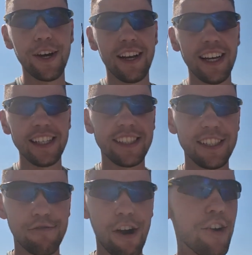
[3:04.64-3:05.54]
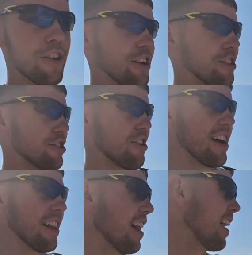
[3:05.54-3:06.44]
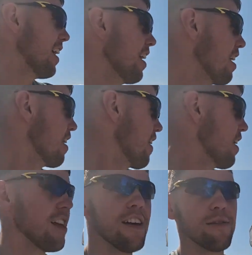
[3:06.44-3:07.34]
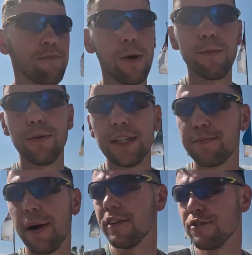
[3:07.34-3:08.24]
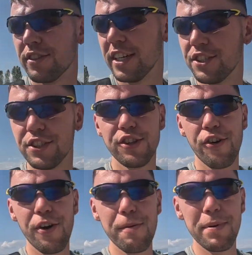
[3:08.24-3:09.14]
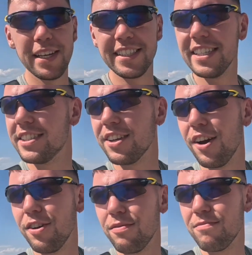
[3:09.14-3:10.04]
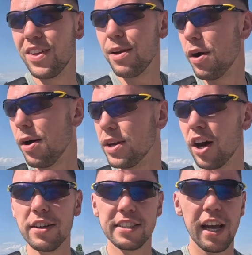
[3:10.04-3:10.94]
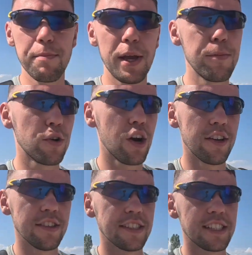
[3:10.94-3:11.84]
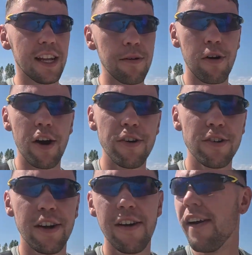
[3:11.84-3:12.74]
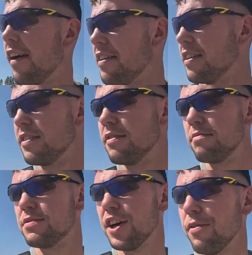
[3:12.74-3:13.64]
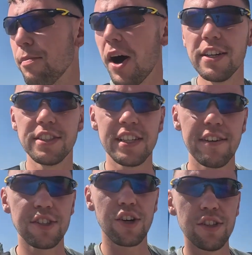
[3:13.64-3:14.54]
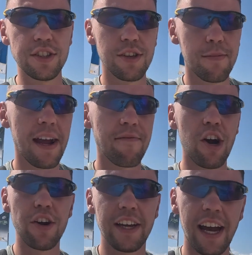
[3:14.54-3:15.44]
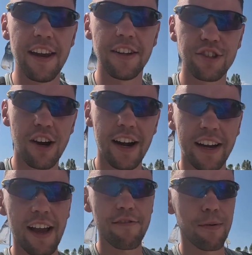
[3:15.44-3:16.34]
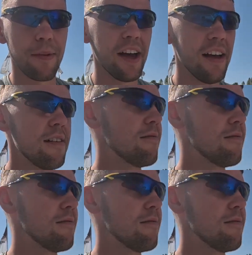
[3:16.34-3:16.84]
but at least this road goes straight there. Problem is petrol station's not very busy, so it might be hard to get people going on the slit road. So we might just have to go onto the main road again and try and get from there.